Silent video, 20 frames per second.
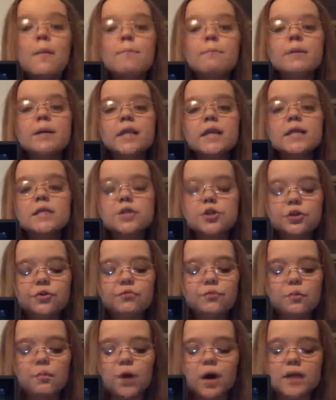But let's turn
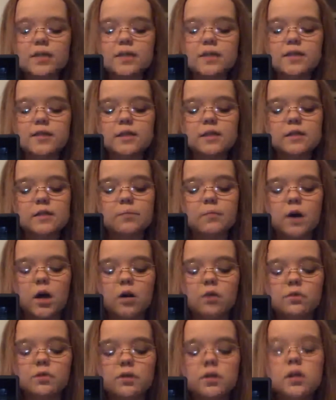from processes and
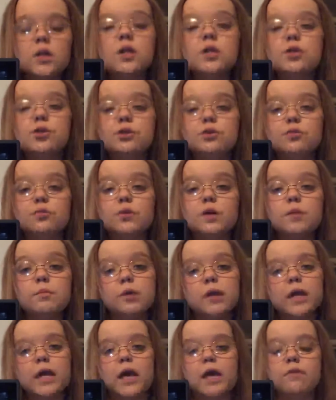models to
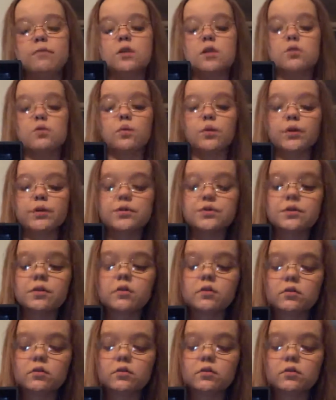communicative disorders.